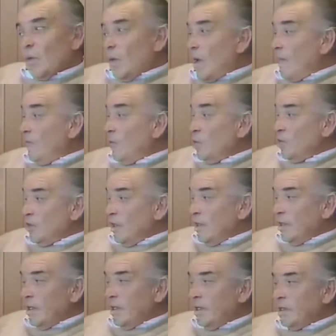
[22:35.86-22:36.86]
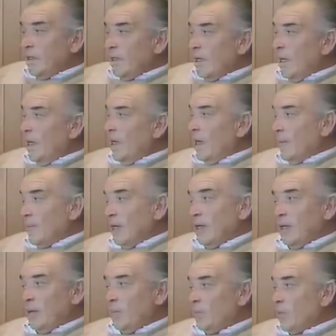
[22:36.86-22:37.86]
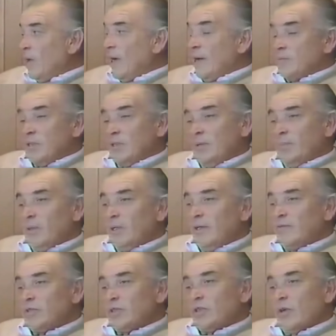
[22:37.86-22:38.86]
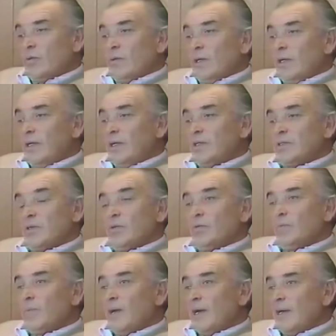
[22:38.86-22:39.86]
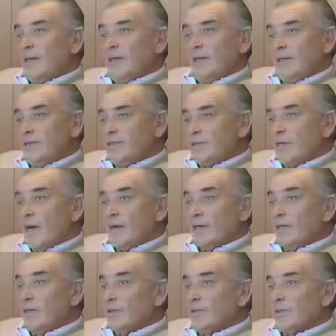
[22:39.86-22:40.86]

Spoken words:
Well, have you seen any today? I mean, he believes totally in his own mind that he's not guilty.